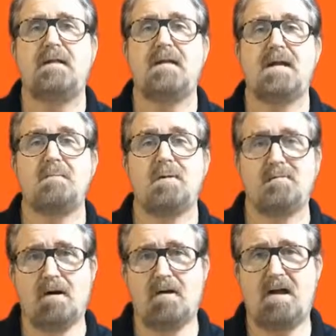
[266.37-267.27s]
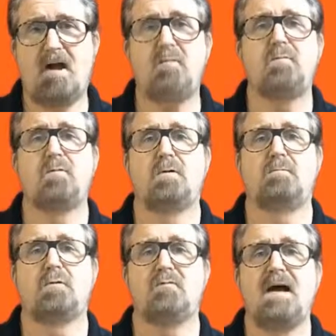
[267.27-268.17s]
they can be very helpful
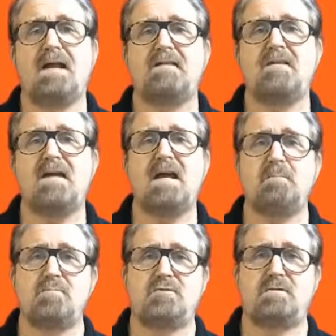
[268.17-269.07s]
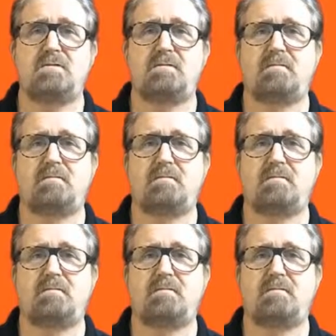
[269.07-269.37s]
providing the names,